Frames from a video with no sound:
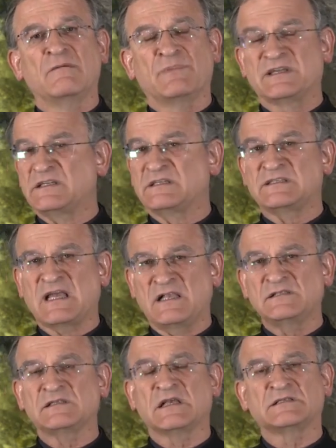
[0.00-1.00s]
but it
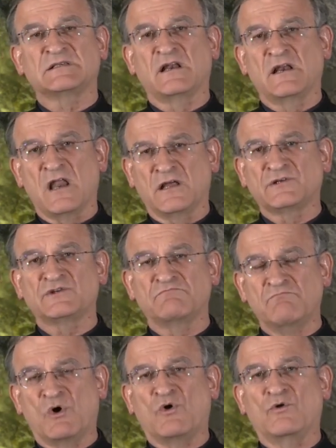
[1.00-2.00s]
tells us a lot
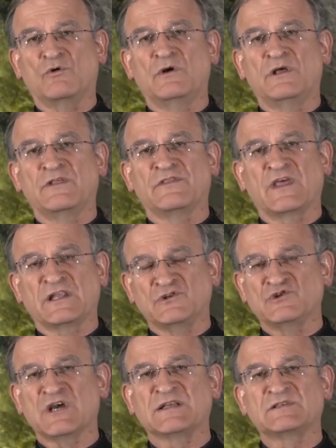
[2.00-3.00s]
more than
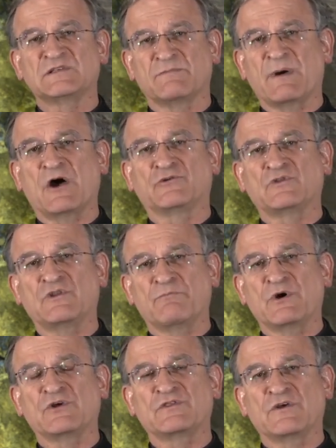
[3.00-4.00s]
just about the
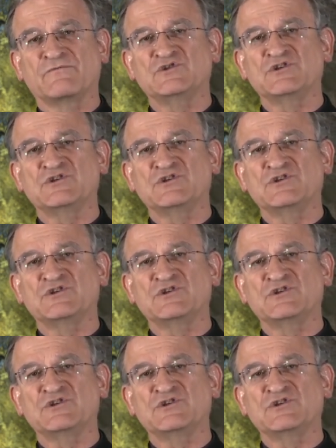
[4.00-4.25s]
birth of